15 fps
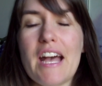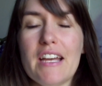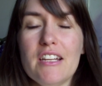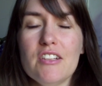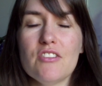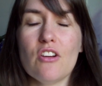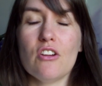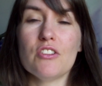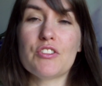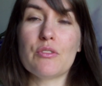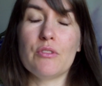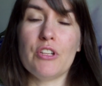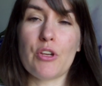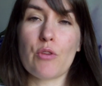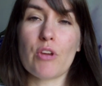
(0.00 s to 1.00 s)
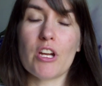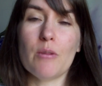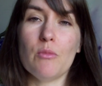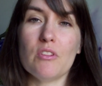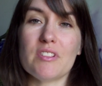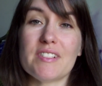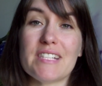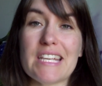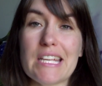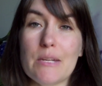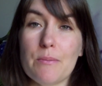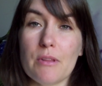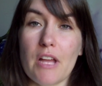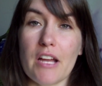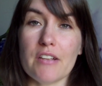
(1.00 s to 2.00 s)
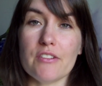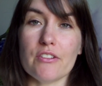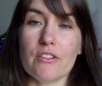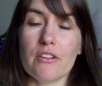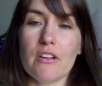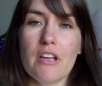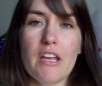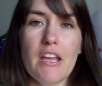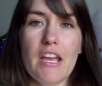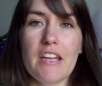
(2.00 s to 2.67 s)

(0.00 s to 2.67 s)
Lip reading: Tad is also an incredible seed planter,